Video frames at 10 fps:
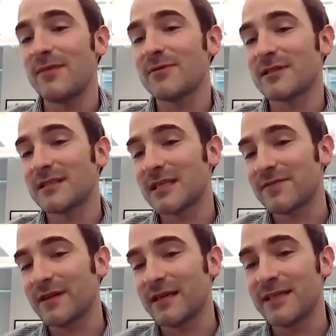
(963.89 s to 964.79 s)
They were
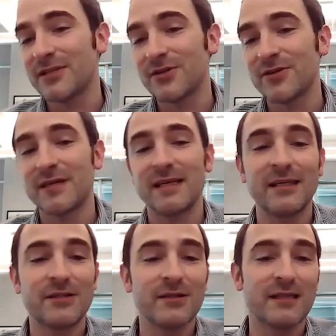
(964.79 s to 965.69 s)
successfully inserted
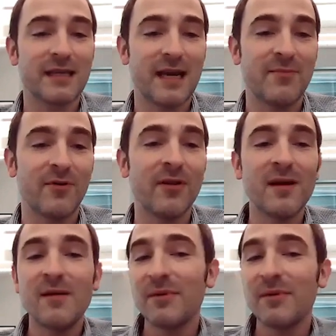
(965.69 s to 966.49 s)
into the table,